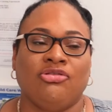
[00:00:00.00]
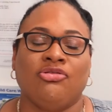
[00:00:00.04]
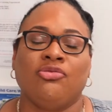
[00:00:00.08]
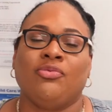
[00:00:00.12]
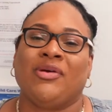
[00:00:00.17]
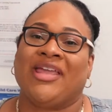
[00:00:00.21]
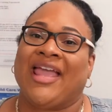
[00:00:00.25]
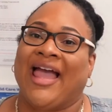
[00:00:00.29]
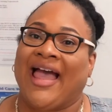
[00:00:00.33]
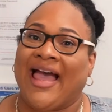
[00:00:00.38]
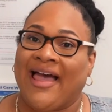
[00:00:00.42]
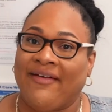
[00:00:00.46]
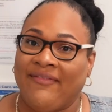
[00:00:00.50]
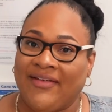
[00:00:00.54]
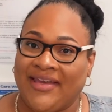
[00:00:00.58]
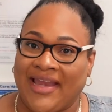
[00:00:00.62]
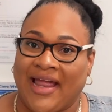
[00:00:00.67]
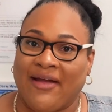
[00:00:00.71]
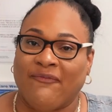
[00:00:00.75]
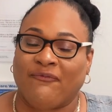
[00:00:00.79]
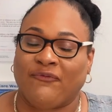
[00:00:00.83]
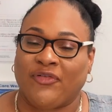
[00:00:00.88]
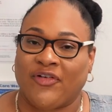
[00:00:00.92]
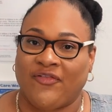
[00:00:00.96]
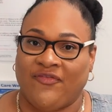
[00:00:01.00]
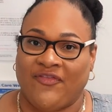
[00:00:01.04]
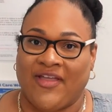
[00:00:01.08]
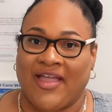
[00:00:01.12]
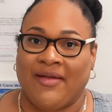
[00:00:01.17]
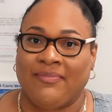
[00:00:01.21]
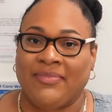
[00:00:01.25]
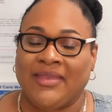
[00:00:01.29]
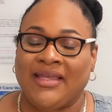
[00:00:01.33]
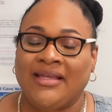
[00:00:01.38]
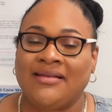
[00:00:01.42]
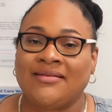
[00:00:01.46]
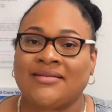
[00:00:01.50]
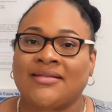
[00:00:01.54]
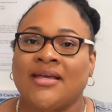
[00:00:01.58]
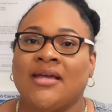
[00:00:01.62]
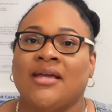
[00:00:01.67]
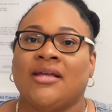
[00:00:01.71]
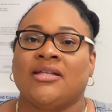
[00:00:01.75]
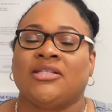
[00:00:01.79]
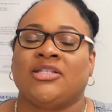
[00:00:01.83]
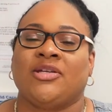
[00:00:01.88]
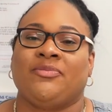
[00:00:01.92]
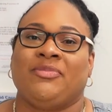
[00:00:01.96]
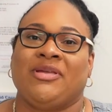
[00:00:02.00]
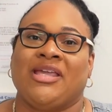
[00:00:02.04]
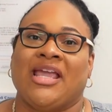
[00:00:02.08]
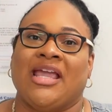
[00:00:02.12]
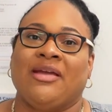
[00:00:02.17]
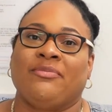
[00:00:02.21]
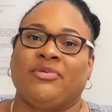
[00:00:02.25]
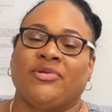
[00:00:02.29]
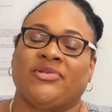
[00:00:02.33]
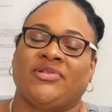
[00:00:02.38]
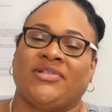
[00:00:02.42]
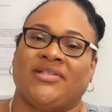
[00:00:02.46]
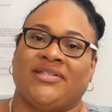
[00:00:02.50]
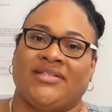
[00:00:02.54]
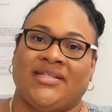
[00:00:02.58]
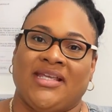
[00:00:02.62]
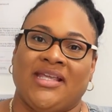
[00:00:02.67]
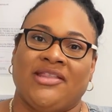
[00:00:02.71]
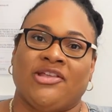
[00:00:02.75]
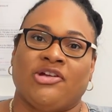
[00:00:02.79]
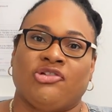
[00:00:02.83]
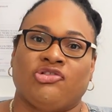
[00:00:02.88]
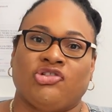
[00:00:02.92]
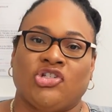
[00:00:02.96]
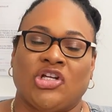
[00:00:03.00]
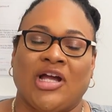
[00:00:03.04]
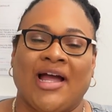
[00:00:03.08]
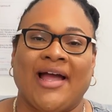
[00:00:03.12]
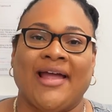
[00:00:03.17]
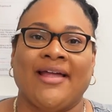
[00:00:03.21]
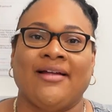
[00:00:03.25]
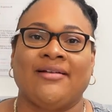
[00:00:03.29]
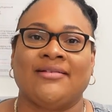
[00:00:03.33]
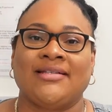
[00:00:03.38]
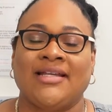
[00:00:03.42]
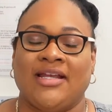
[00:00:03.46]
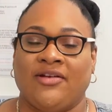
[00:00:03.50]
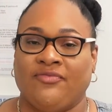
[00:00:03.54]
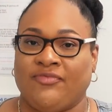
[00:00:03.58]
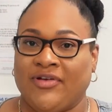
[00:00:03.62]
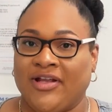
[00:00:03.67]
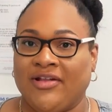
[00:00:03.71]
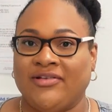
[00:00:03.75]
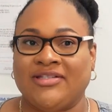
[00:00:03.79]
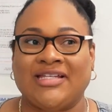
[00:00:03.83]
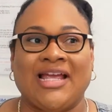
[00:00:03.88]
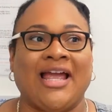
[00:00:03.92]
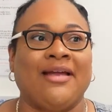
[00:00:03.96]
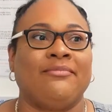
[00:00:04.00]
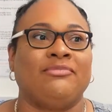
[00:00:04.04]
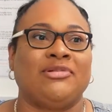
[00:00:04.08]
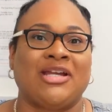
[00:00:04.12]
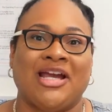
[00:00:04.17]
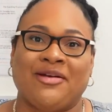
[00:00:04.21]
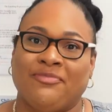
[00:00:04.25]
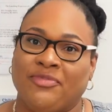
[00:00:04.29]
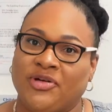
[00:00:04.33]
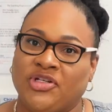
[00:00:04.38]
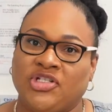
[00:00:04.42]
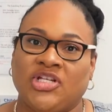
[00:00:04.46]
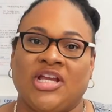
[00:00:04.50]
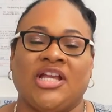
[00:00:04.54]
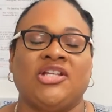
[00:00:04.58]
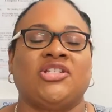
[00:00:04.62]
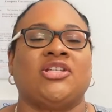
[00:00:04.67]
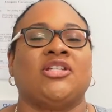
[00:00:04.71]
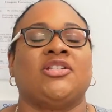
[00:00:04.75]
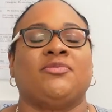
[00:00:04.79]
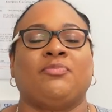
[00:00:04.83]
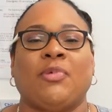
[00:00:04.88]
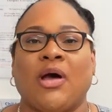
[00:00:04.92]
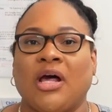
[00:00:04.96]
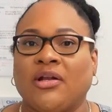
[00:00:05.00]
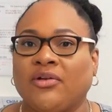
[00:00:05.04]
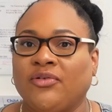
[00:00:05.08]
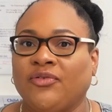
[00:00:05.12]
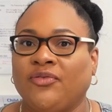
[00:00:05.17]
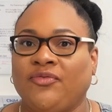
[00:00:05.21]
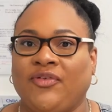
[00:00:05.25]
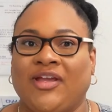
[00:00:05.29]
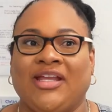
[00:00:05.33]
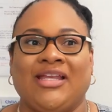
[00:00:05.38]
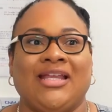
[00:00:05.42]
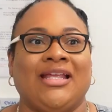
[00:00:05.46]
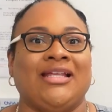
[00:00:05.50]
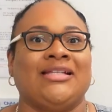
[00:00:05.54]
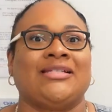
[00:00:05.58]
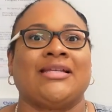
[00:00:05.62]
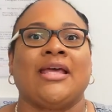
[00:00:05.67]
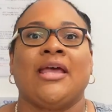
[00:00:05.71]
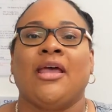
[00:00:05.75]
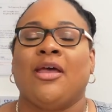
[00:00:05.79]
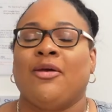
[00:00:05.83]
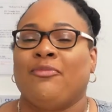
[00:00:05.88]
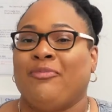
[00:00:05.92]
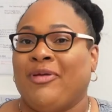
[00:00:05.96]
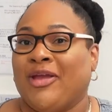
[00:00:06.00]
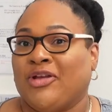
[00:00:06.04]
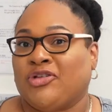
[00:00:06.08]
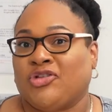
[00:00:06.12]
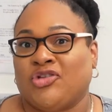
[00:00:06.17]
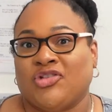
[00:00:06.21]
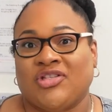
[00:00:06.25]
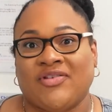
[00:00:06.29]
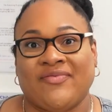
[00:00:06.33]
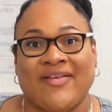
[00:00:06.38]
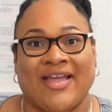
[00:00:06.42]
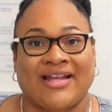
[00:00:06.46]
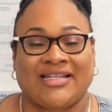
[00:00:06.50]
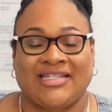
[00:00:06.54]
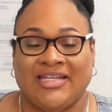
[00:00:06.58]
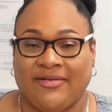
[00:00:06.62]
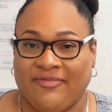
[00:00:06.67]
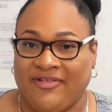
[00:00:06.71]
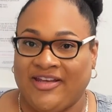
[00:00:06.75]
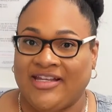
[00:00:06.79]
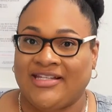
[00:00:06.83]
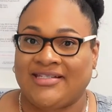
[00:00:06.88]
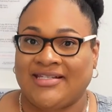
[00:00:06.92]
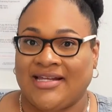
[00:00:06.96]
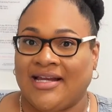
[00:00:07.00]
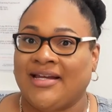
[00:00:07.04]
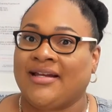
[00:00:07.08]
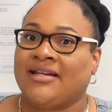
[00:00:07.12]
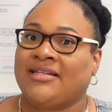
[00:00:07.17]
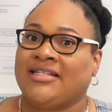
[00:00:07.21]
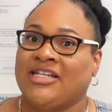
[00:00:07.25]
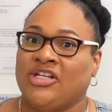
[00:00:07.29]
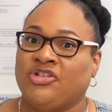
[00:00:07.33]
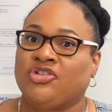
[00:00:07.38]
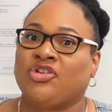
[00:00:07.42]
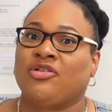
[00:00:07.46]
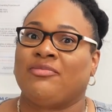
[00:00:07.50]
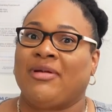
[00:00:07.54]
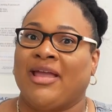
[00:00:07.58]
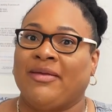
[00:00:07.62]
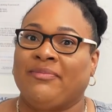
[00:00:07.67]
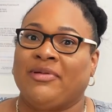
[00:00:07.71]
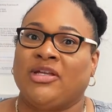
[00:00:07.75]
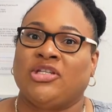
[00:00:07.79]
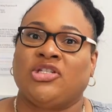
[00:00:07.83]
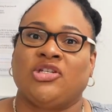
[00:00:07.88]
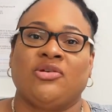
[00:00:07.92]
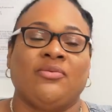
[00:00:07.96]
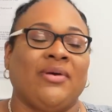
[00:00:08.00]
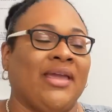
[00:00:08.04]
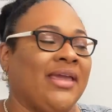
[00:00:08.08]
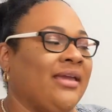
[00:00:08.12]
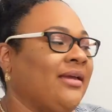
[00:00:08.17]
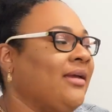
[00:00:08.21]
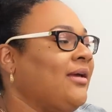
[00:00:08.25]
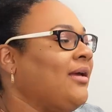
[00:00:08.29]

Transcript: we have an app for families to be able to see their child in real time, diaper changes, bottle feedings, pictures of activities that a teacher might be doing.